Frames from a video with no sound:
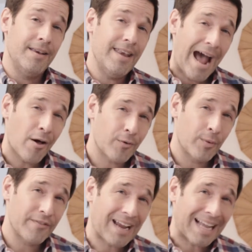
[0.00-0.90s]
Now that
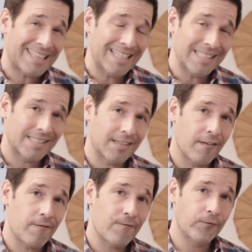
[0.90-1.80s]
we've got this
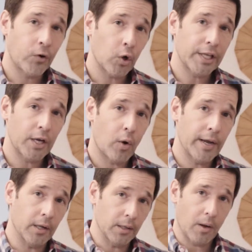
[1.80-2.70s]
fully
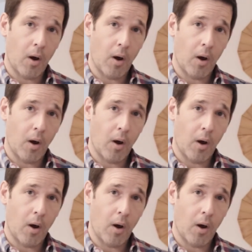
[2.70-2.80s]
oiled